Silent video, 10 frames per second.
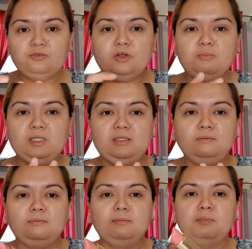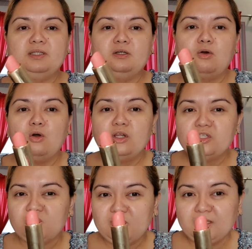for me. But the color is
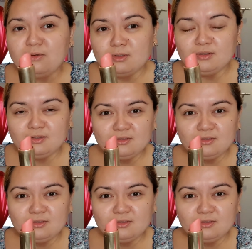really good.